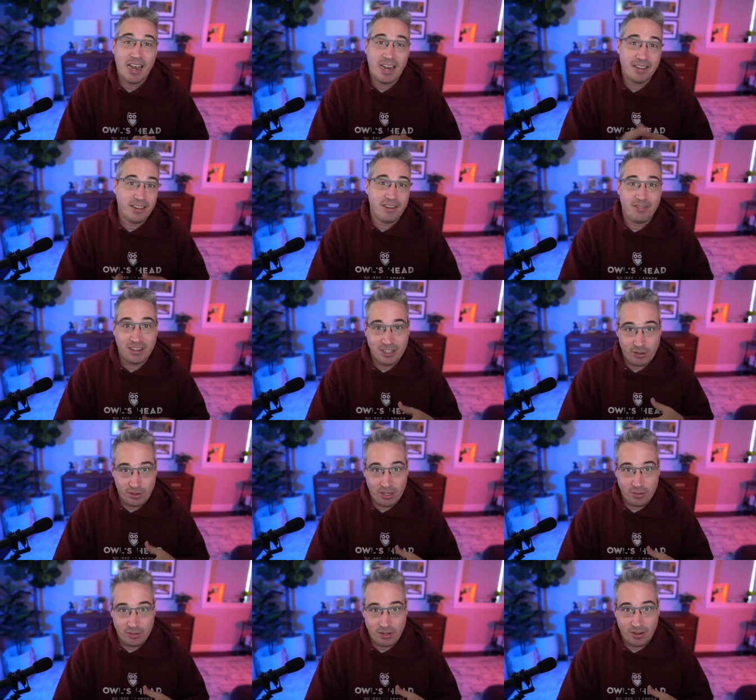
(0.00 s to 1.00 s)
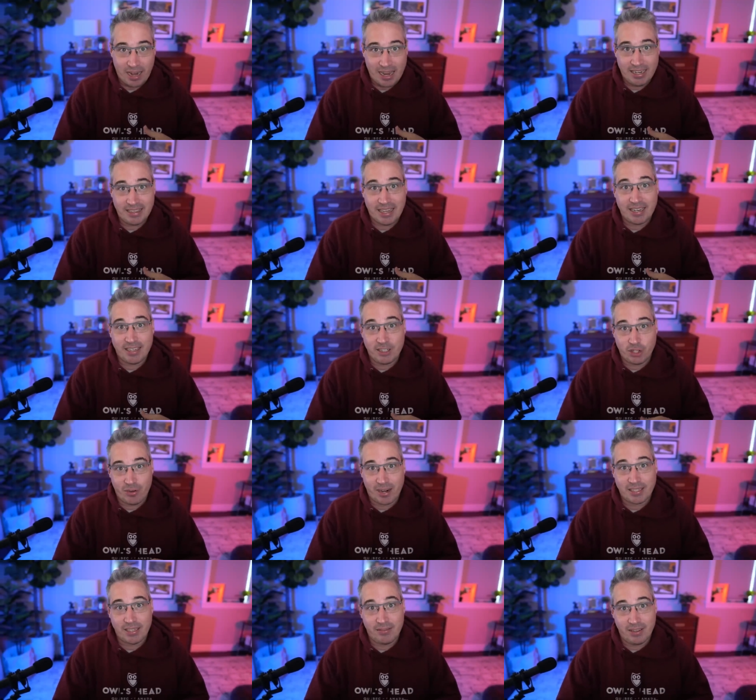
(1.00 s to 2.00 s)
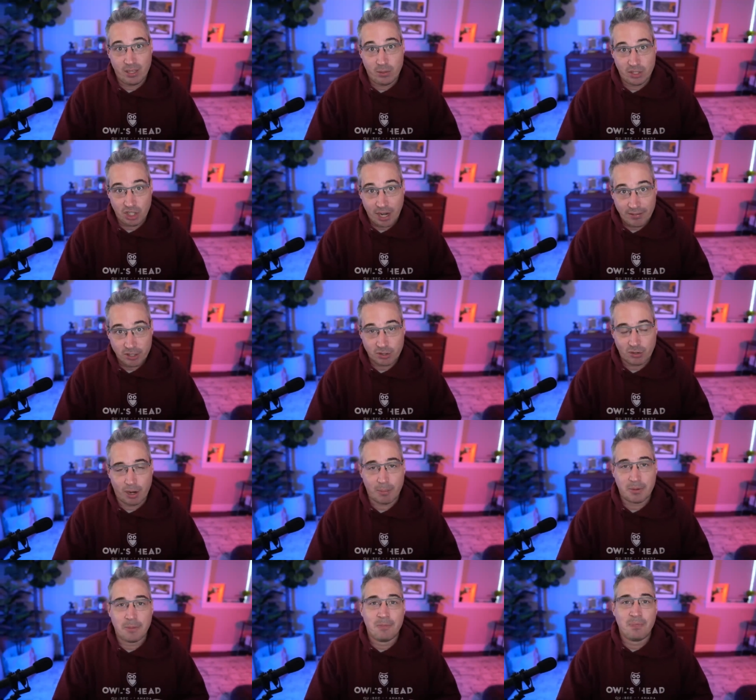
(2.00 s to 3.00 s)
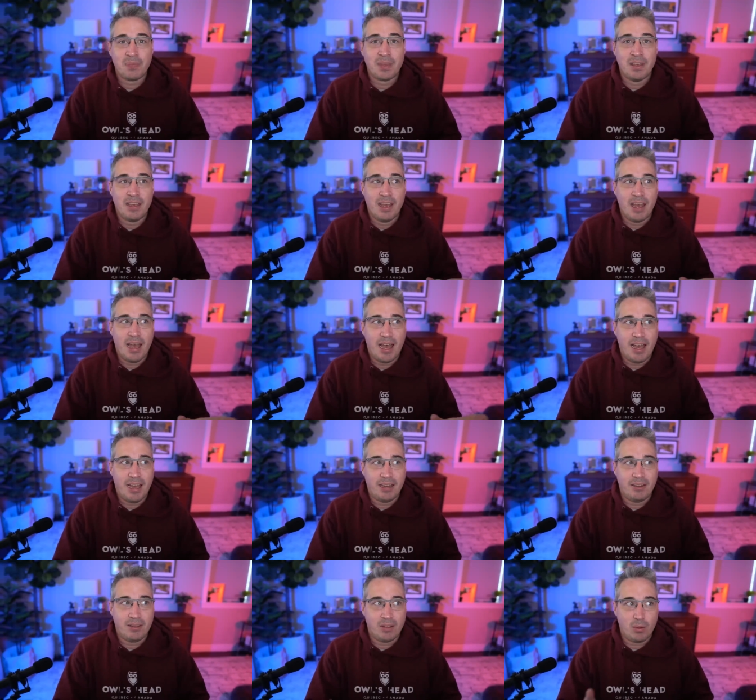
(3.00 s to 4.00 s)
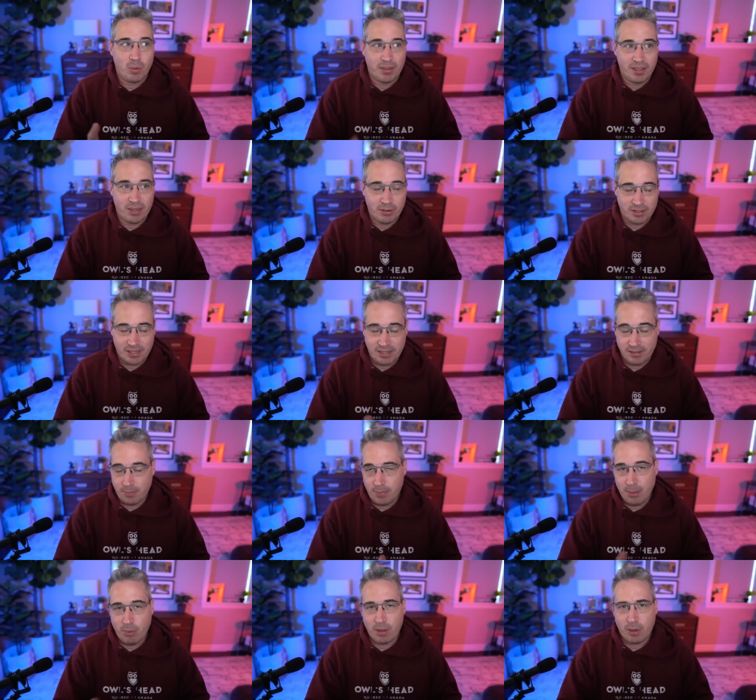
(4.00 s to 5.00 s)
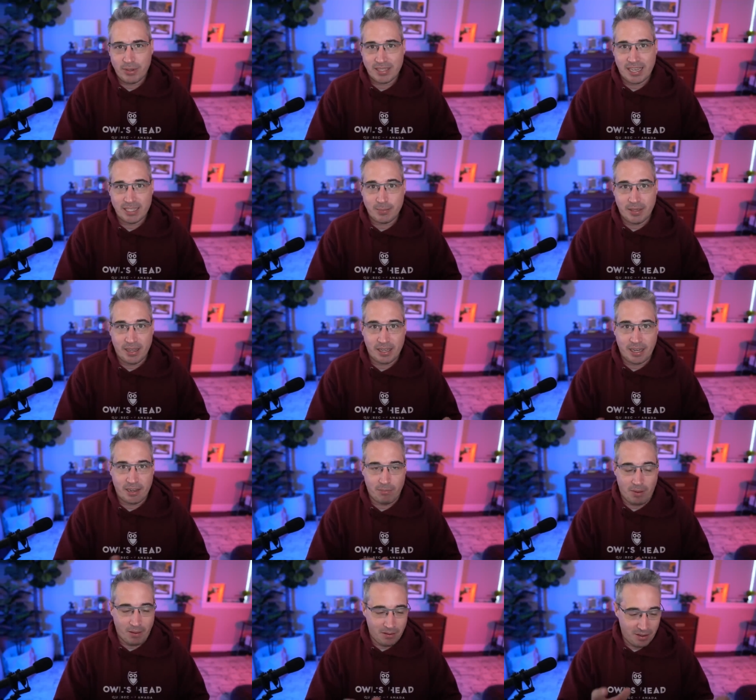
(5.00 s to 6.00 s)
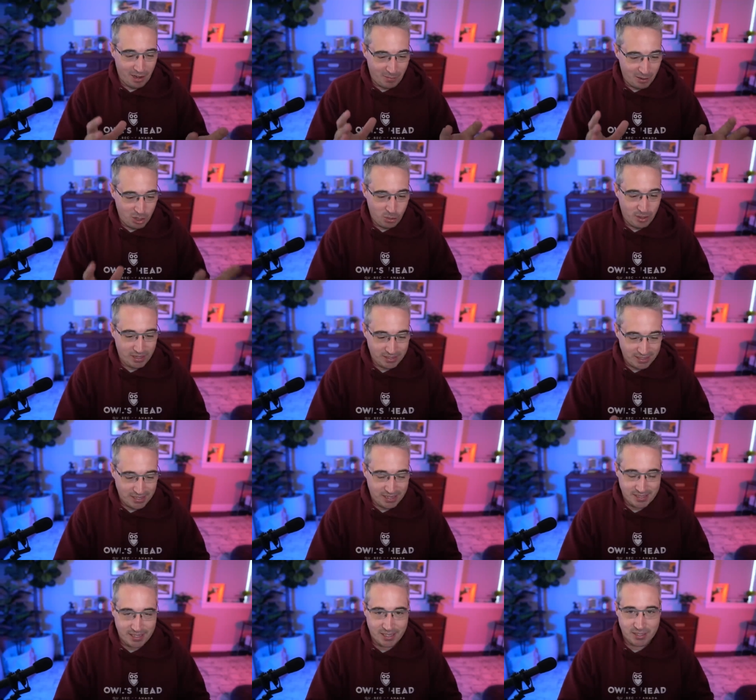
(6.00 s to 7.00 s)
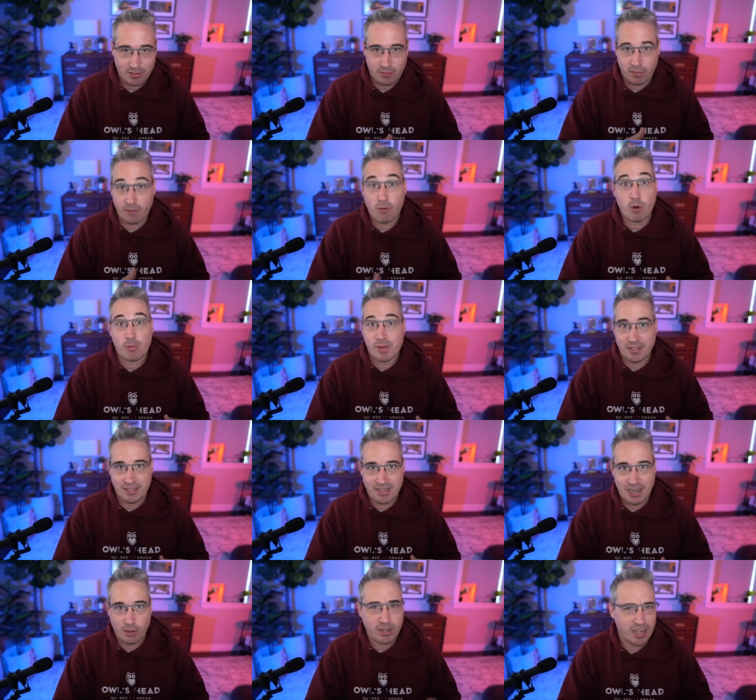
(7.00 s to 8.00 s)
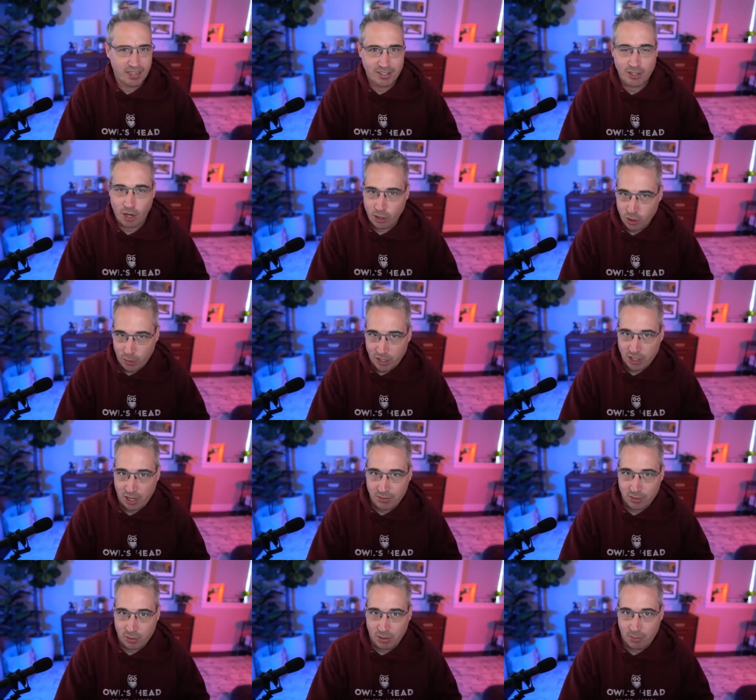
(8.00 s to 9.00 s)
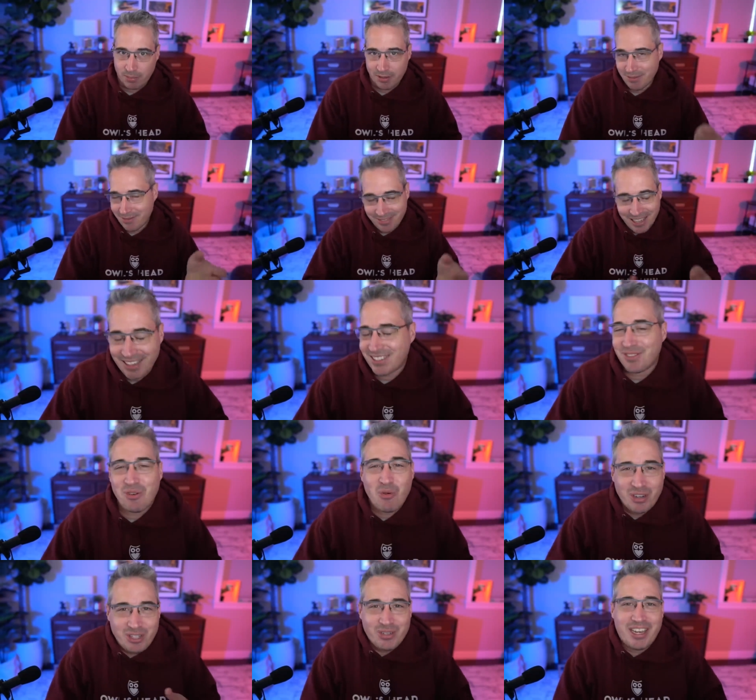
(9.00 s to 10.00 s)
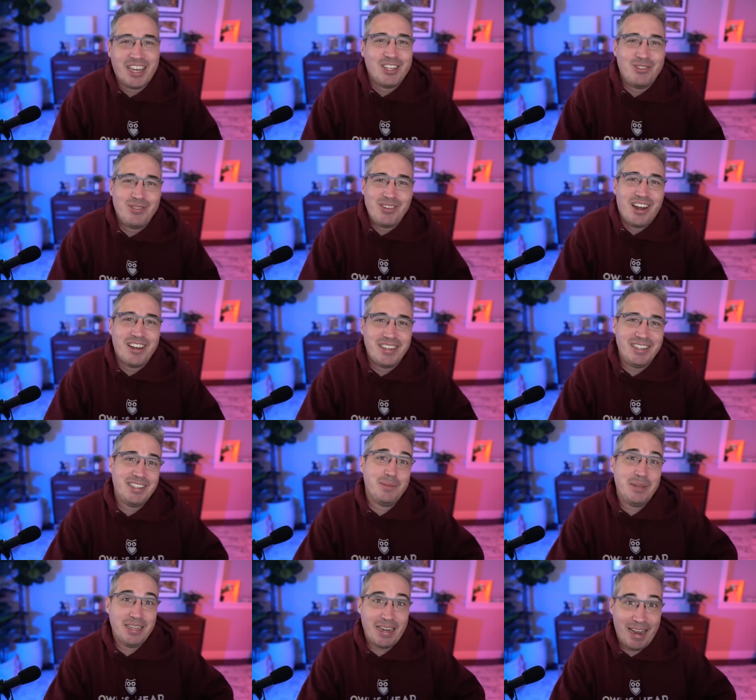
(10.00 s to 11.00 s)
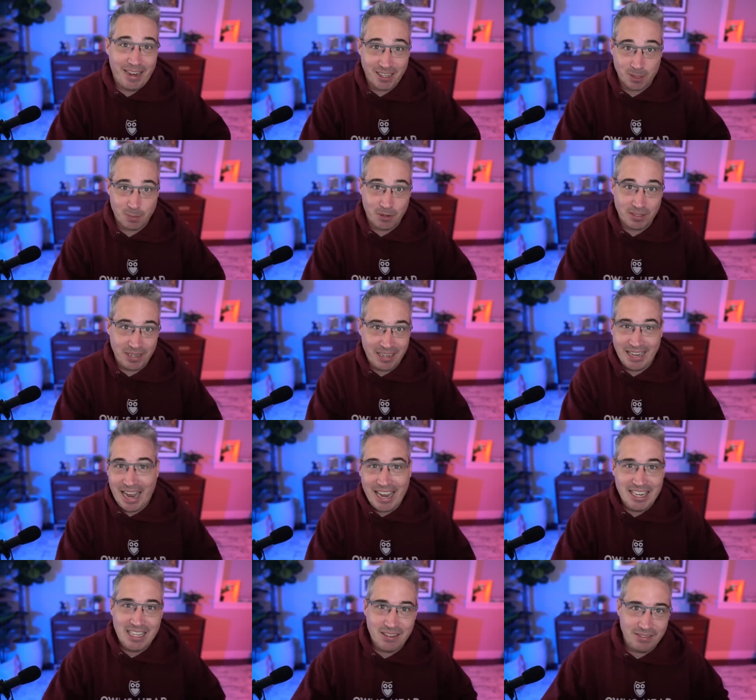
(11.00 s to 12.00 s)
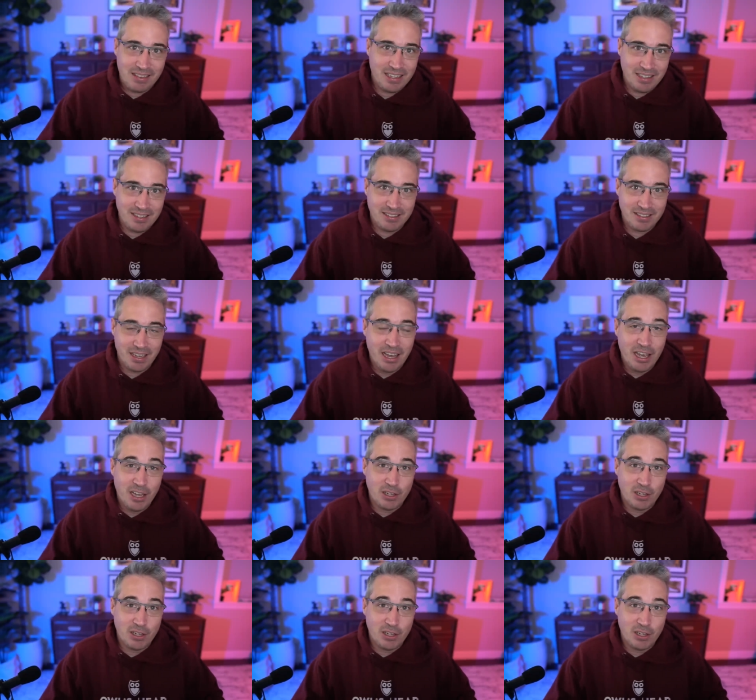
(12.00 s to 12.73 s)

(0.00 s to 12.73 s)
And then eventually you start adding that interactivity with JavaScript. And the one thing I'll say is people always ask me, like, I've been doing CSS for 4 months now. Can I start doing JavaScript? Yes, of course you can. You do not need to be an expert at any of these